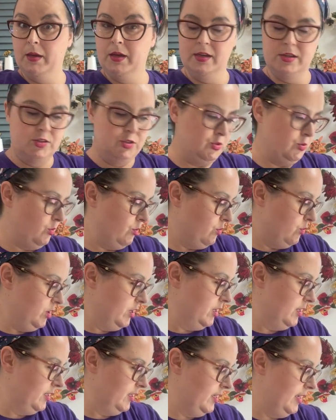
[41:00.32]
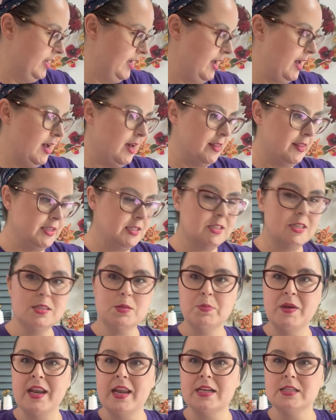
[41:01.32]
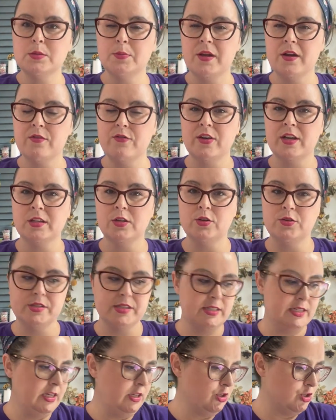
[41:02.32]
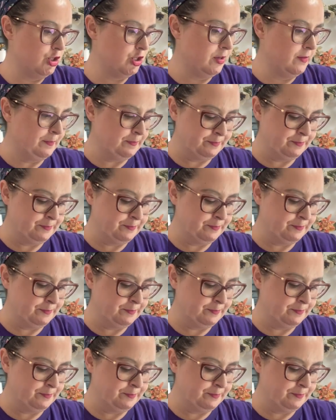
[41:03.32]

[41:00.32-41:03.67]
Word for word: So yeah, this has been, it's been a fun little stitch.